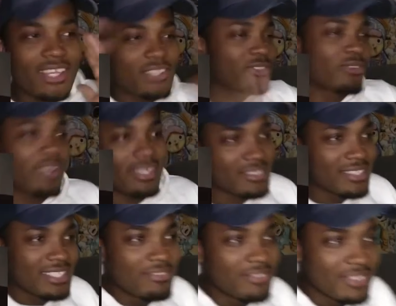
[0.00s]
straight to
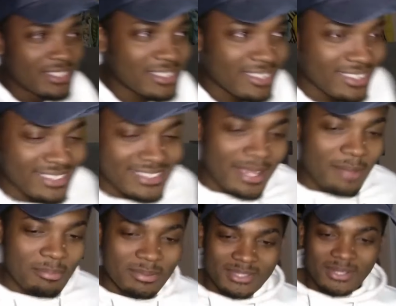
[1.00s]
even discuss the
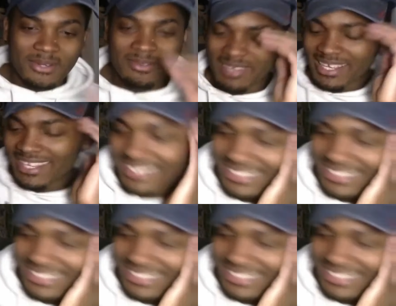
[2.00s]
episode, man.